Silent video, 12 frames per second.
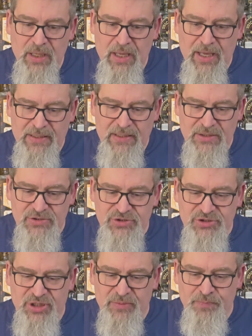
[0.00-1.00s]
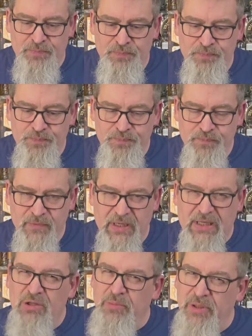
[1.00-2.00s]
I get a
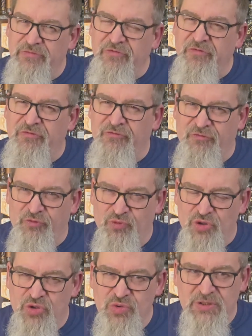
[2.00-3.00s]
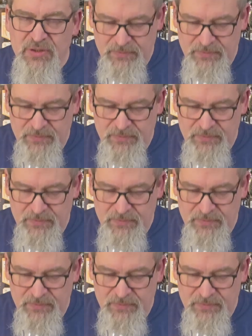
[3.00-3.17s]
little bit of a fruit.